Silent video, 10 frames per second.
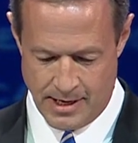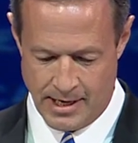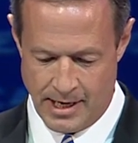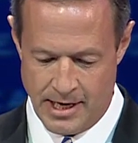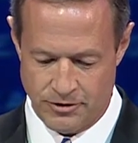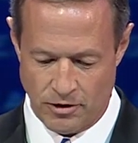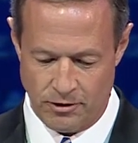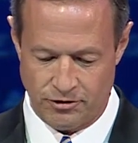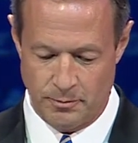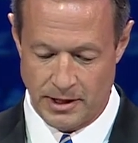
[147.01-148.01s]
He's
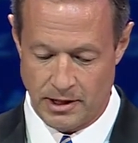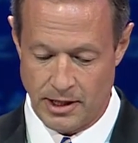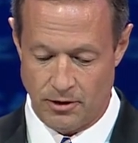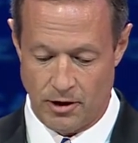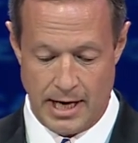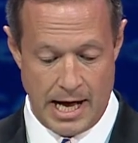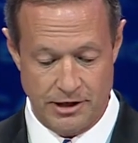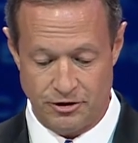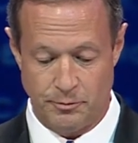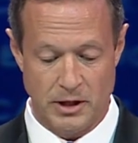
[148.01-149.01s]
also been a leader on
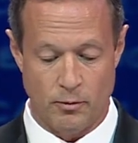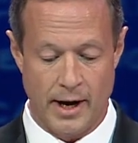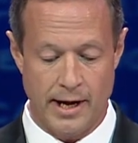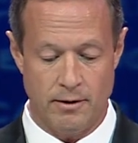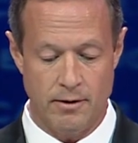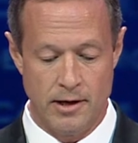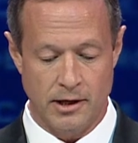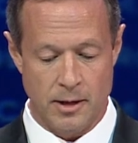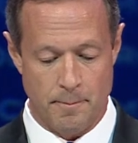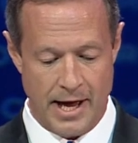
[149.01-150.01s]
high-speed rail,
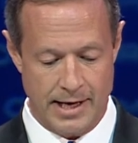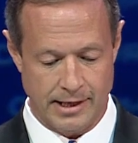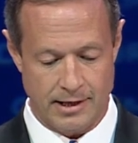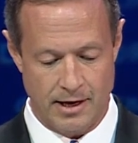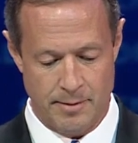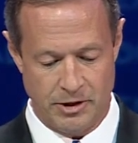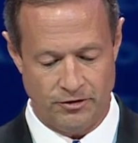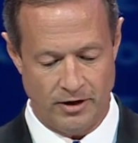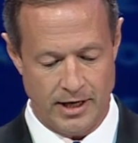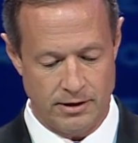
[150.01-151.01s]
combating climate
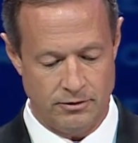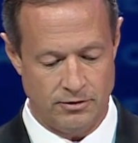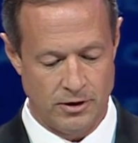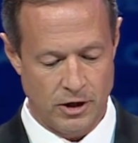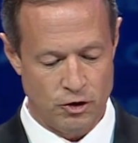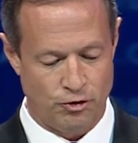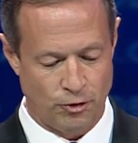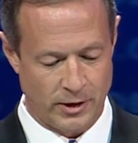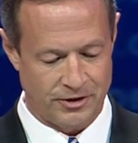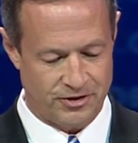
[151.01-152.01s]
change,
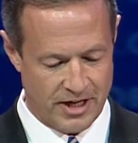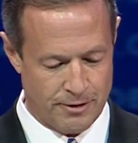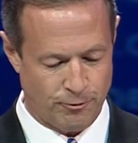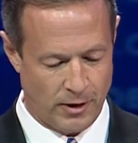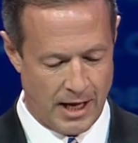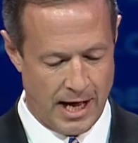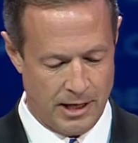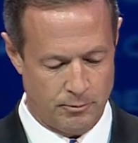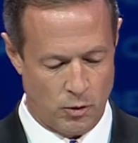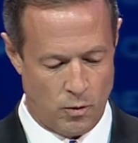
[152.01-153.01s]
ensuring safe,
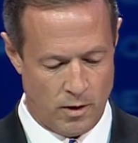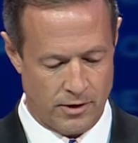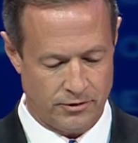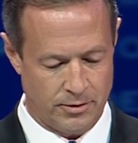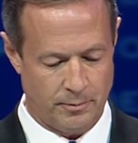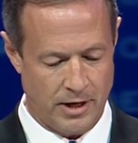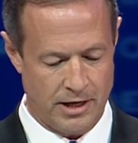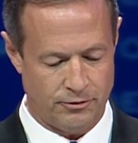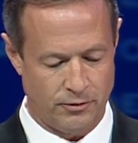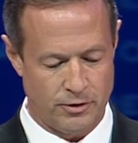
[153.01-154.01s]
reliable water
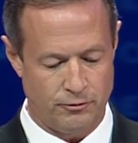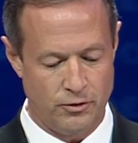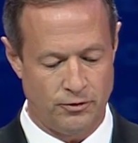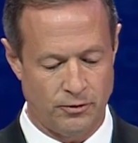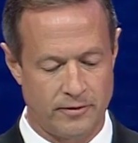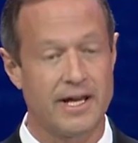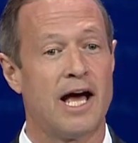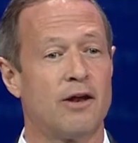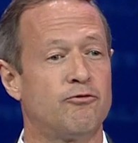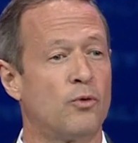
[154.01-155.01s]
supplies for the future of
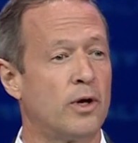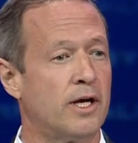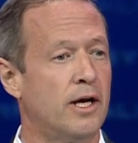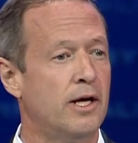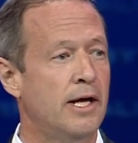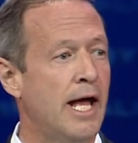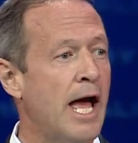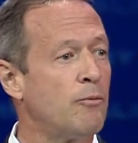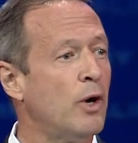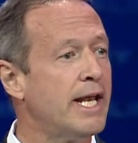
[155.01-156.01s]
California.
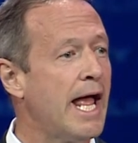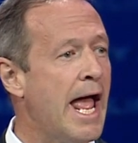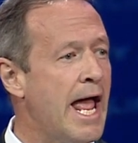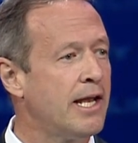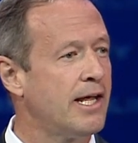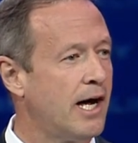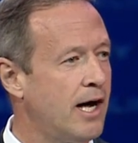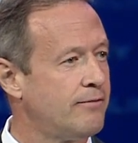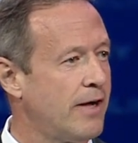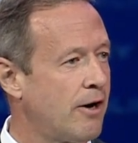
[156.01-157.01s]
And when any
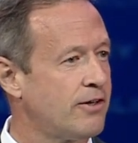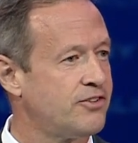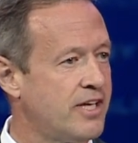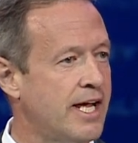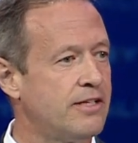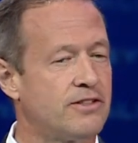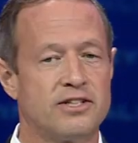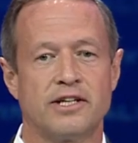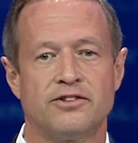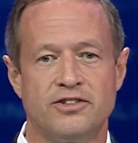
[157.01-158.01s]
of our states
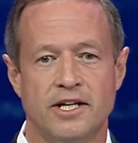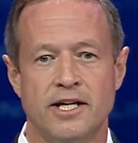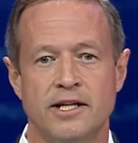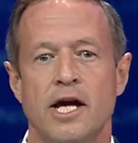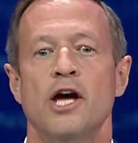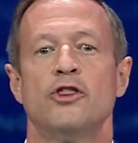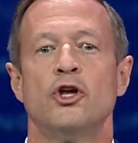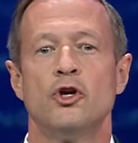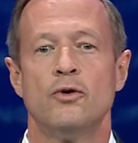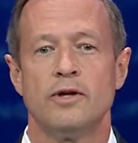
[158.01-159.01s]
succeed, the
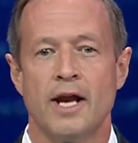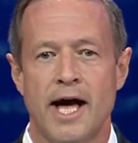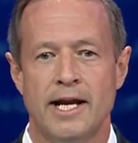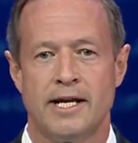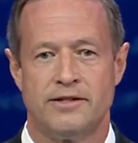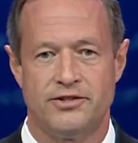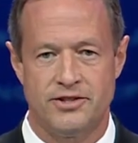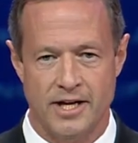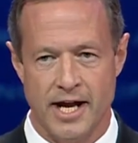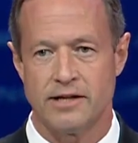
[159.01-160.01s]
United
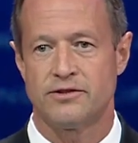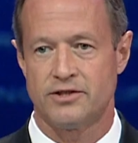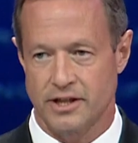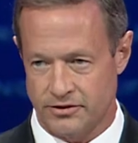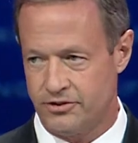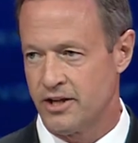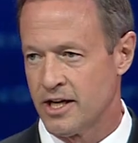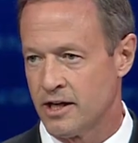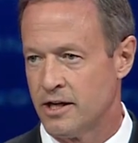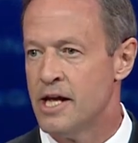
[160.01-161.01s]
States
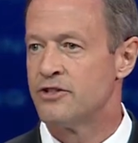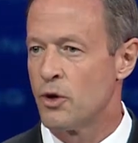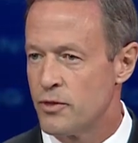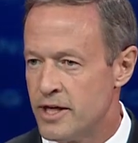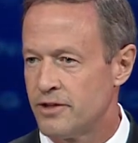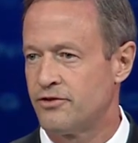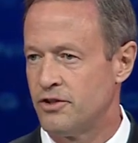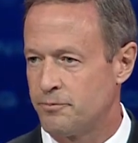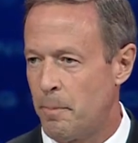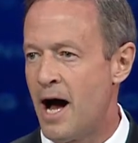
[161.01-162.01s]
succeed. So this
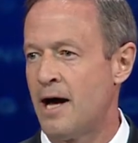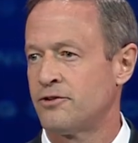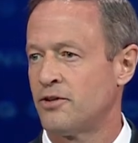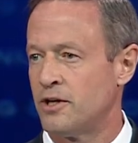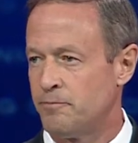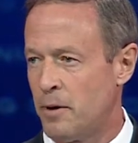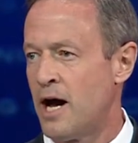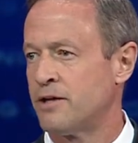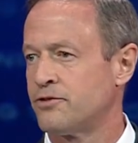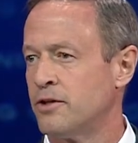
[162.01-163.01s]
is positive,
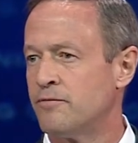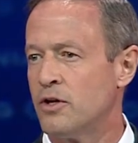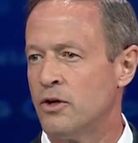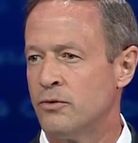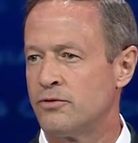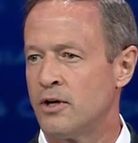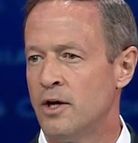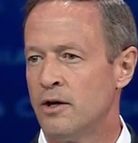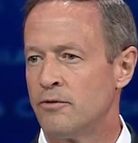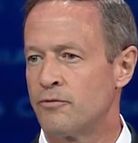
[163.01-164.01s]
positive news
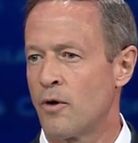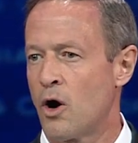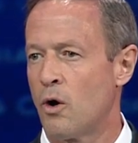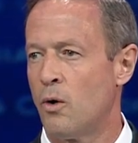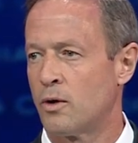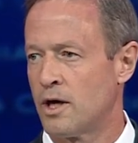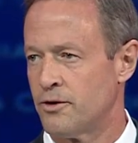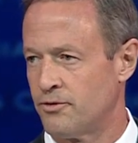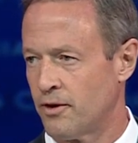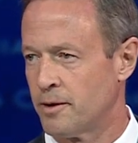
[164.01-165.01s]
for our whole
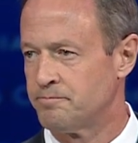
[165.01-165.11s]
country.